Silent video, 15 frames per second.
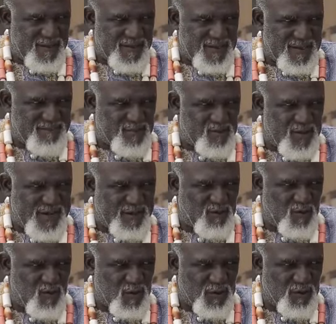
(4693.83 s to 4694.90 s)
Because I'm
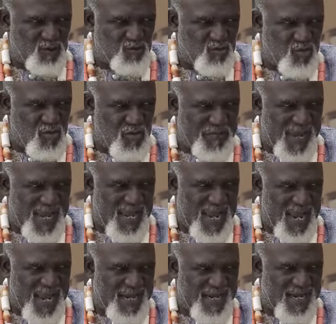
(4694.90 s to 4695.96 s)
trying to control
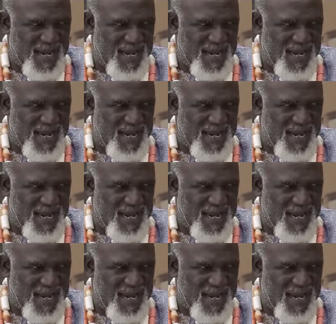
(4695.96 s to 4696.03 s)
my